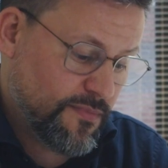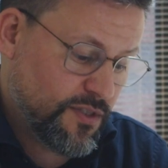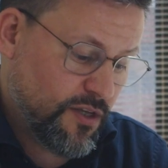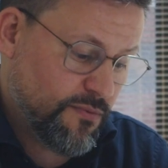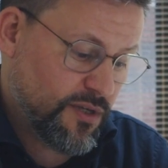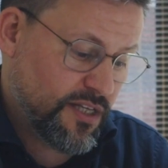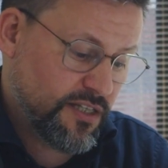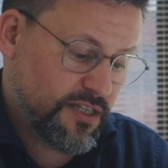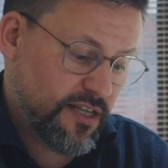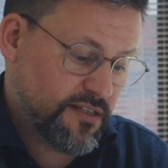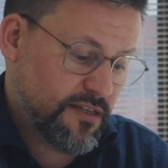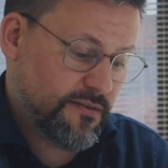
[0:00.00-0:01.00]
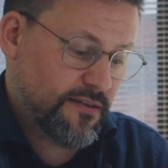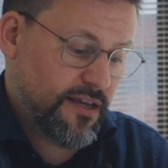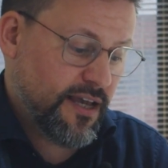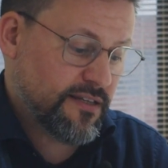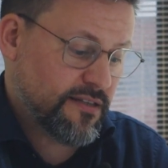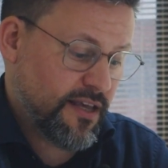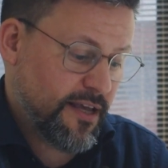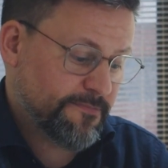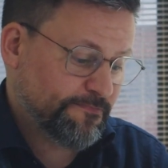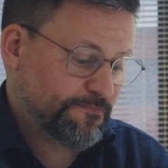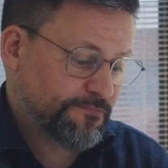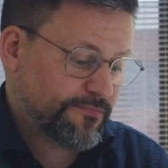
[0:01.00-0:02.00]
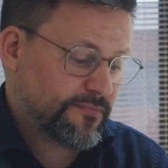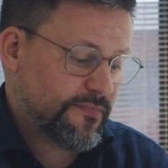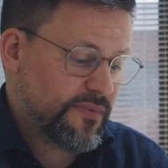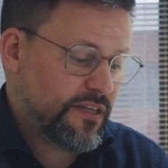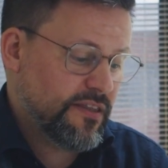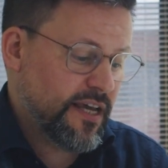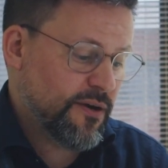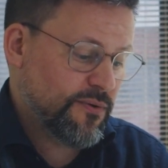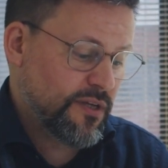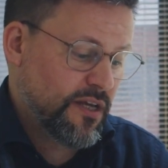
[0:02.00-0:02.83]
So I'm going to set it as that. Now,